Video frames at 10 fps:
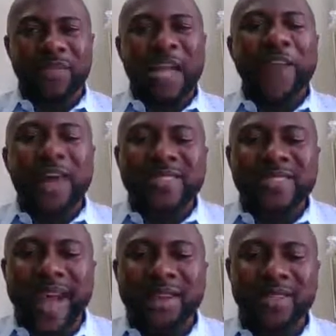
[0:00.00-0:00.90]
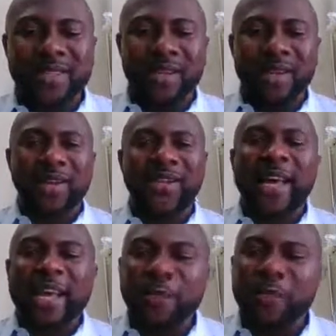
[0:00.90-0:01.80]
They have that anxiety,
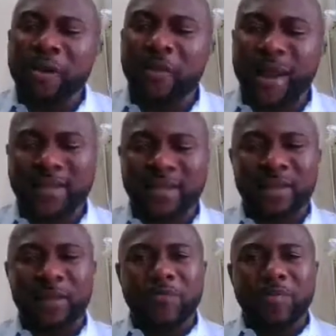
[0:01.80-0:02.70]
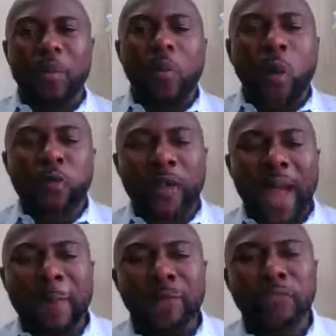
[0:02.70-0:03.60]
that experience. What will
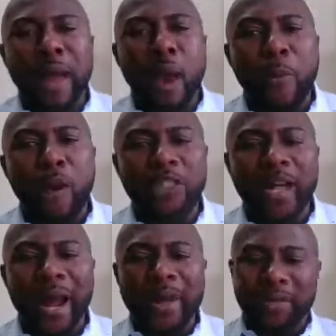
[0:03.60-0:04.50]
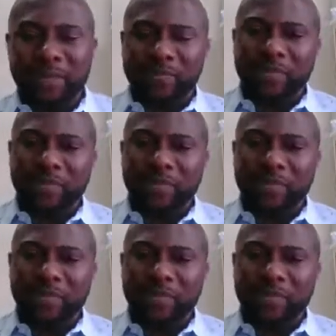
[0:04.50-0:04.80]
happen to my unborn child?